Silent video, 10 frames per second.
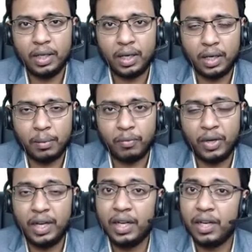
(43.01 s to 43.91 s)

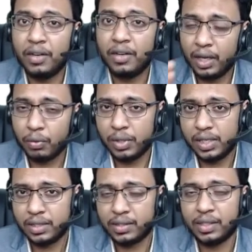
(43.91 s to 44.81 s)
very difficult
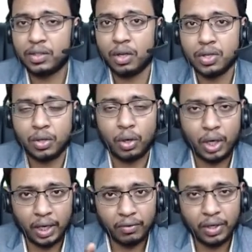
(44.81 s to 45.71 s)
questions is also not
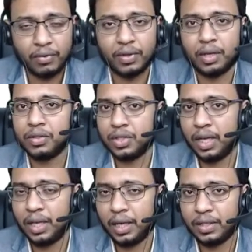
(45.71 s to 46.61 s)
required for our
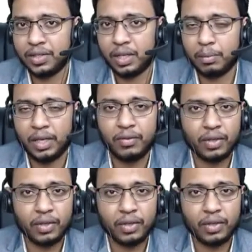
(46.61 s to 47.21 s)
GRE exam, right?